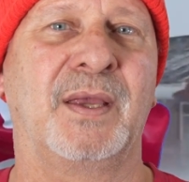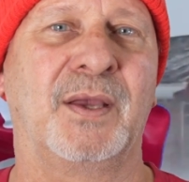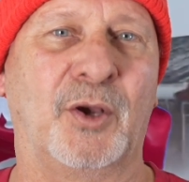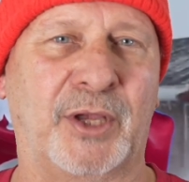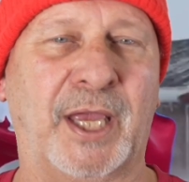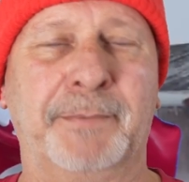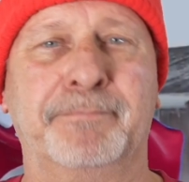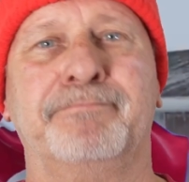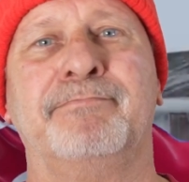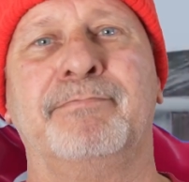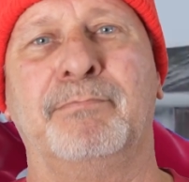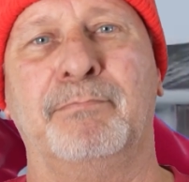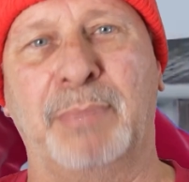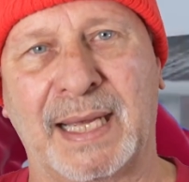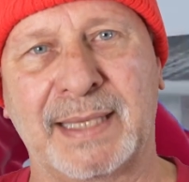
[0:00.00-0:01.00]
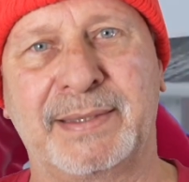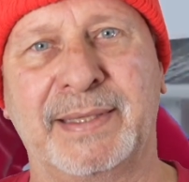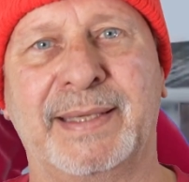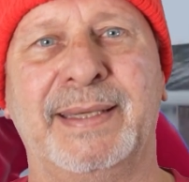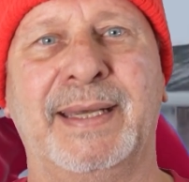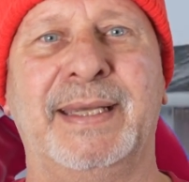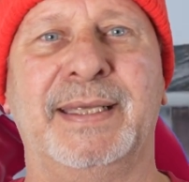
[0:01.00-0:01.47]
Okay, back to
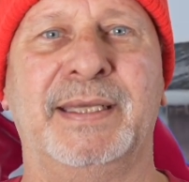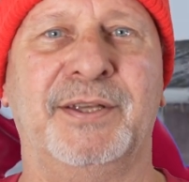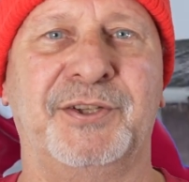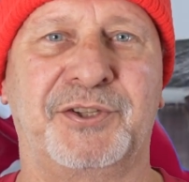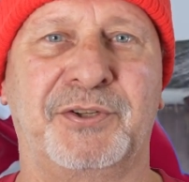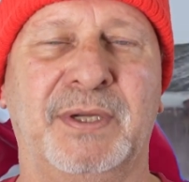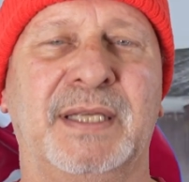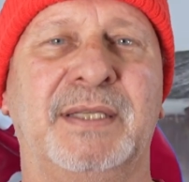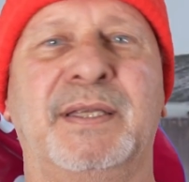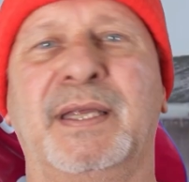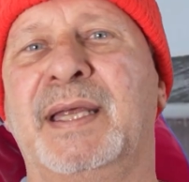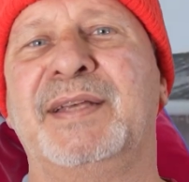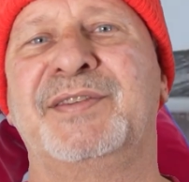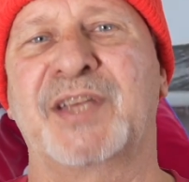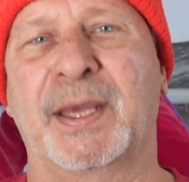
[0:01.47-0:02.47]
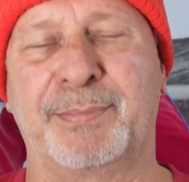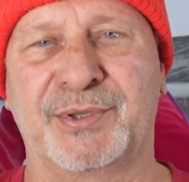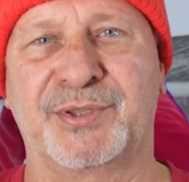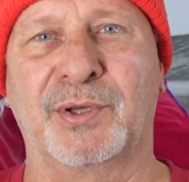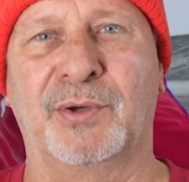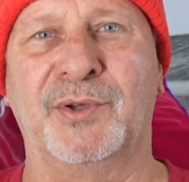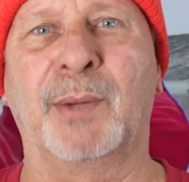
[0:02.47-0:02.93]
Canadian history. Today's
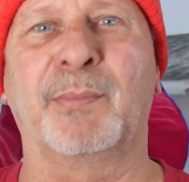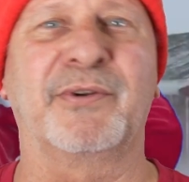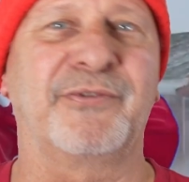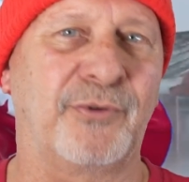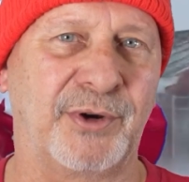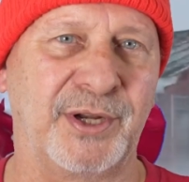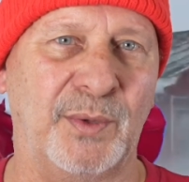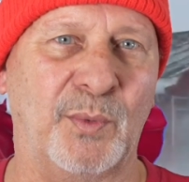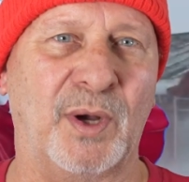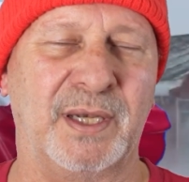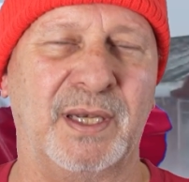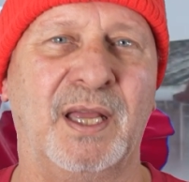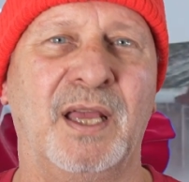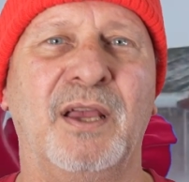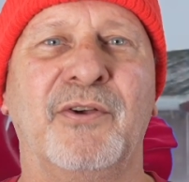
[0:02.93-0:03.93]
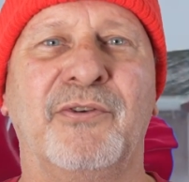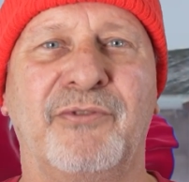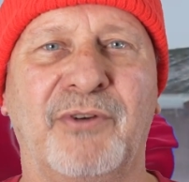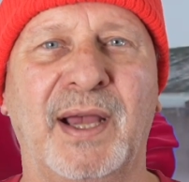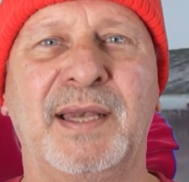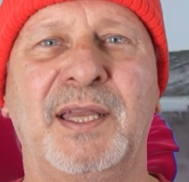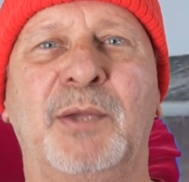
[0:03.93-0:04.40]
episode, number 41,
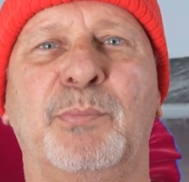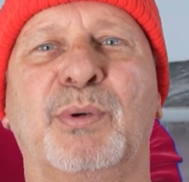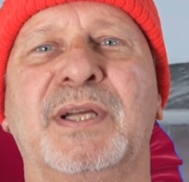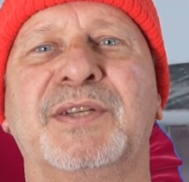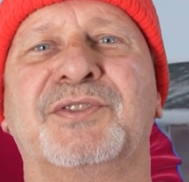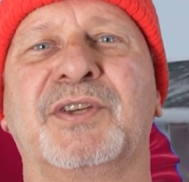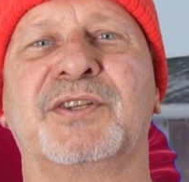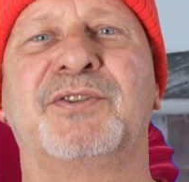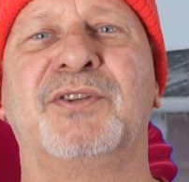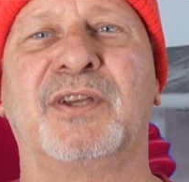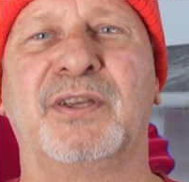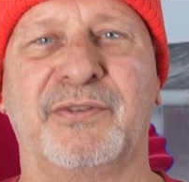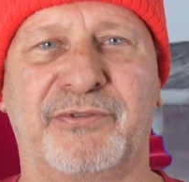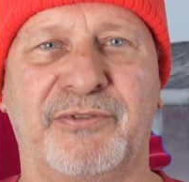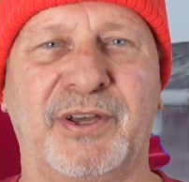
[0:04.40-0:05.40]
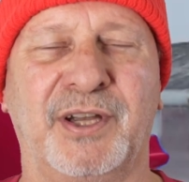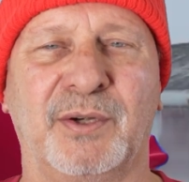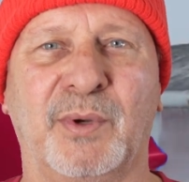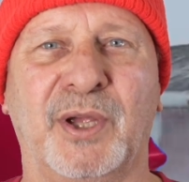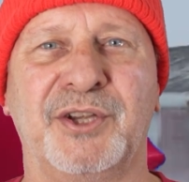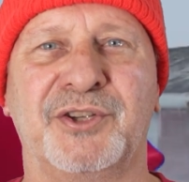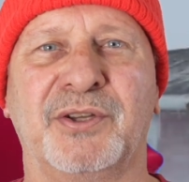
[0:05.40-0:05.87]
finally brings us to
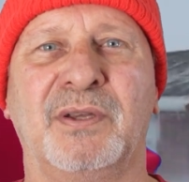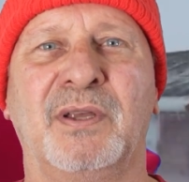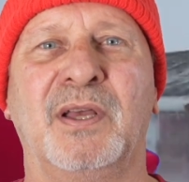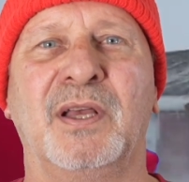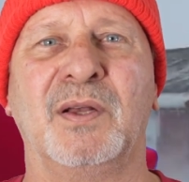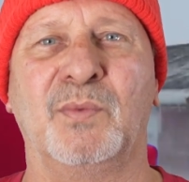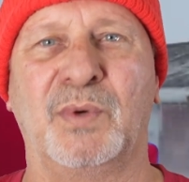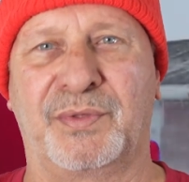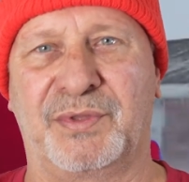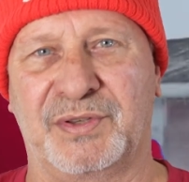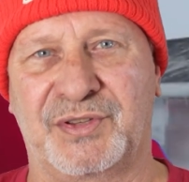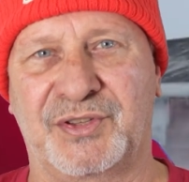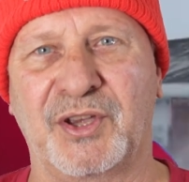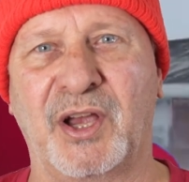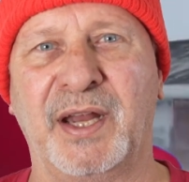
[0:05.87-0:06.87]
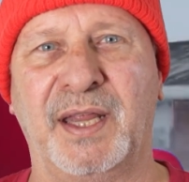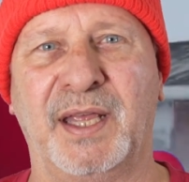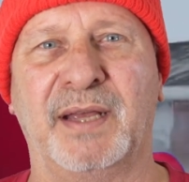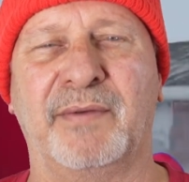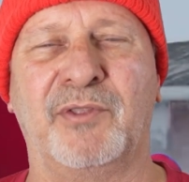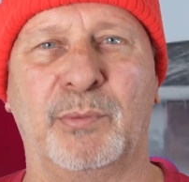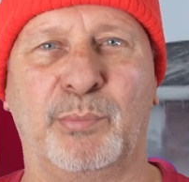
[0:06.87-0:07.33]
Confederation with the
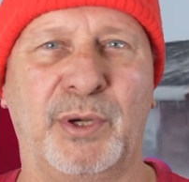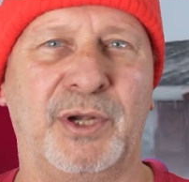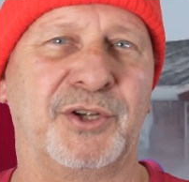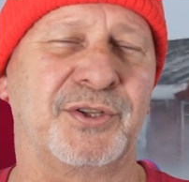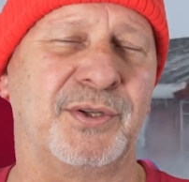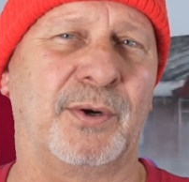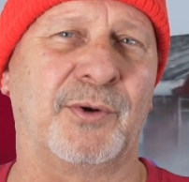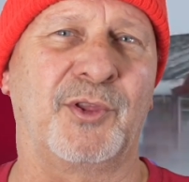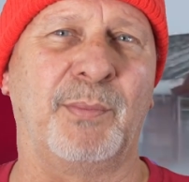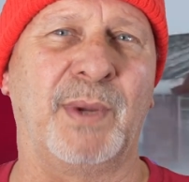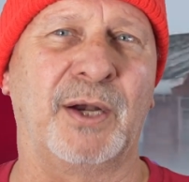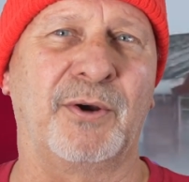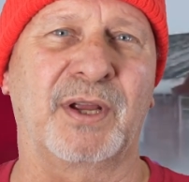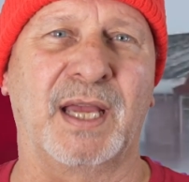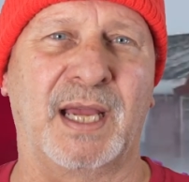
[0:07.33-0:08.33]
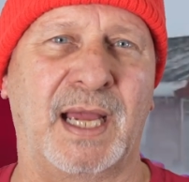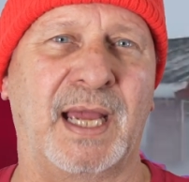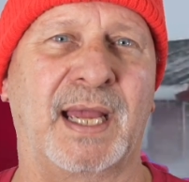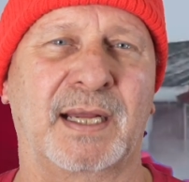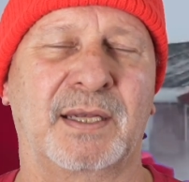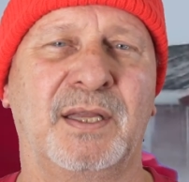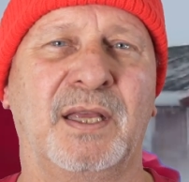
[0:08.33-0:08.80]
signing of the British North America
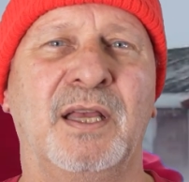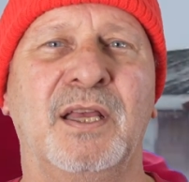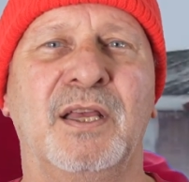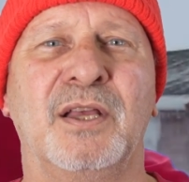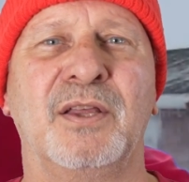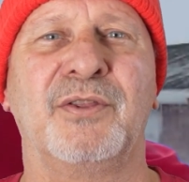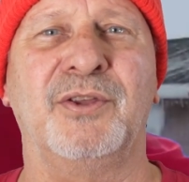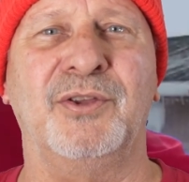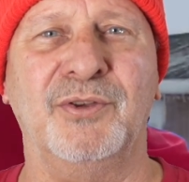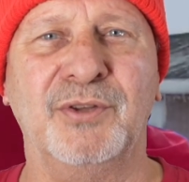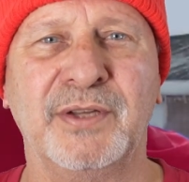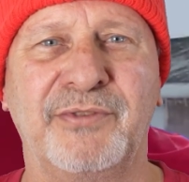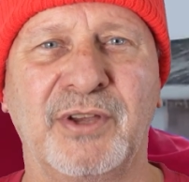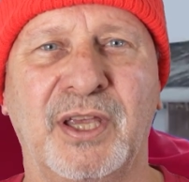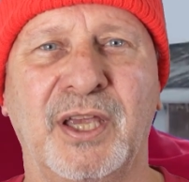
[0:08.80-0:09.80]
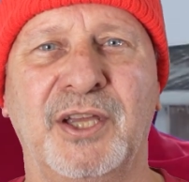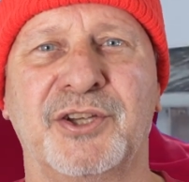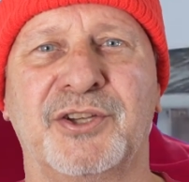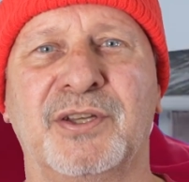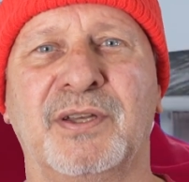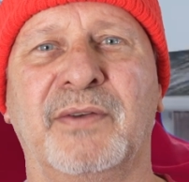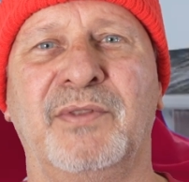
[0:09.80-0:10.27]
Act, the
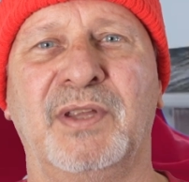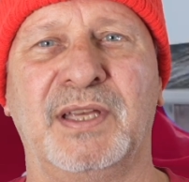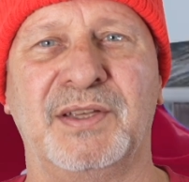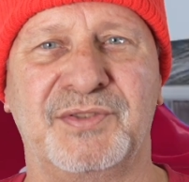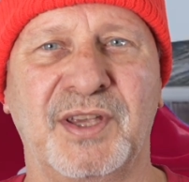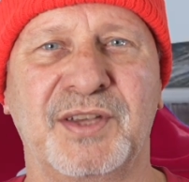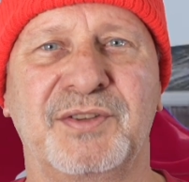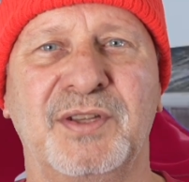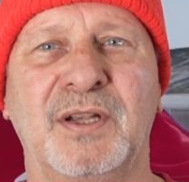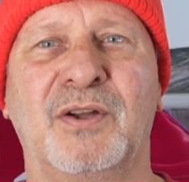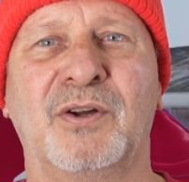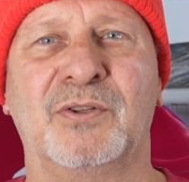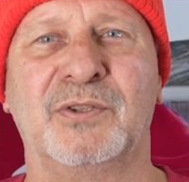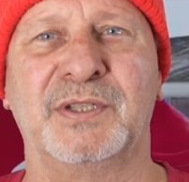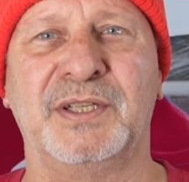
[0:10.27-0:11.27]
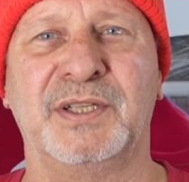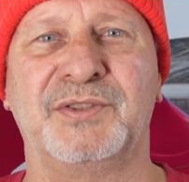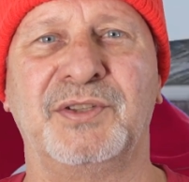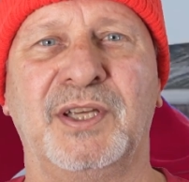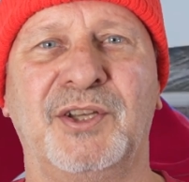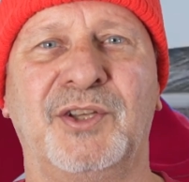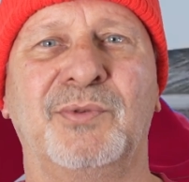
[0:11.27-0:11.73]
unification of the existing colonies
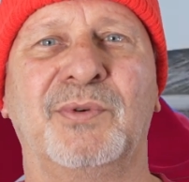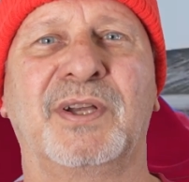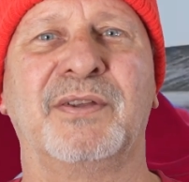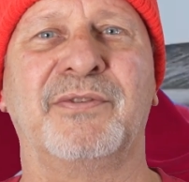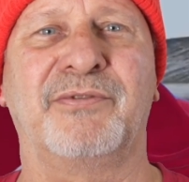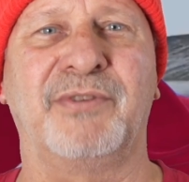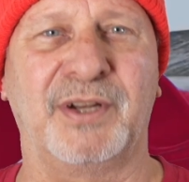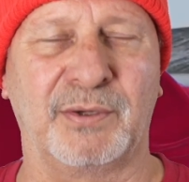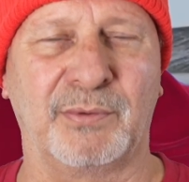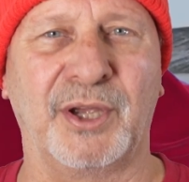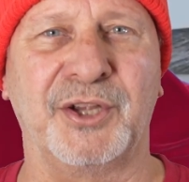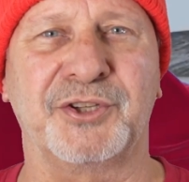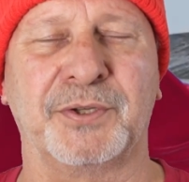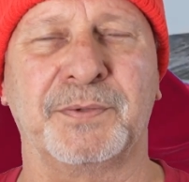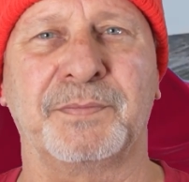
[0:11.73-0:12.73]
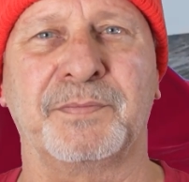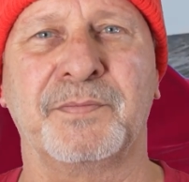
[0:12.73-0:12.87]
into a confederation.